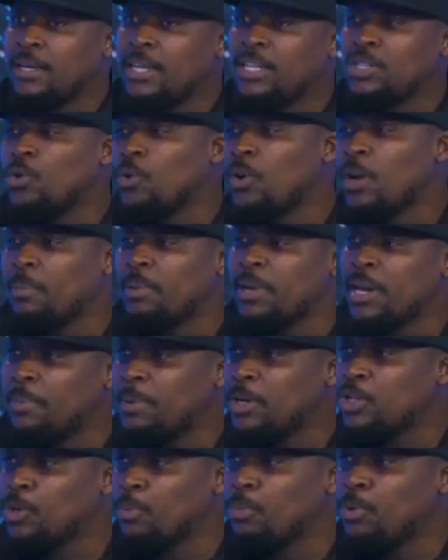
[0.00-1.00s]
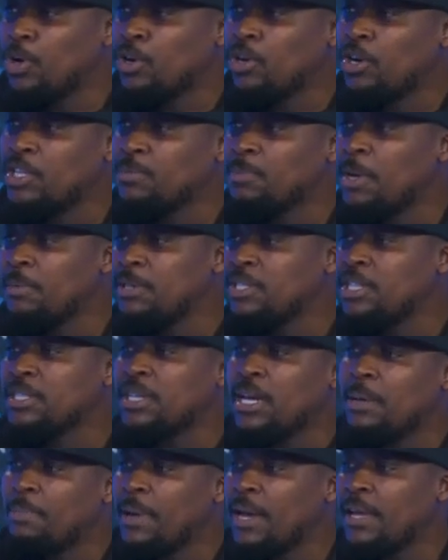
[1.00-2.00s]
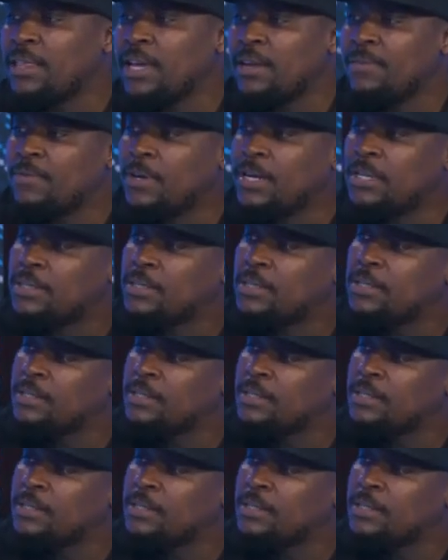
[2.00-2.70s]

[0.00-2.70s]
Let's talk a bit about your podcast. Maybe just unpack that for us.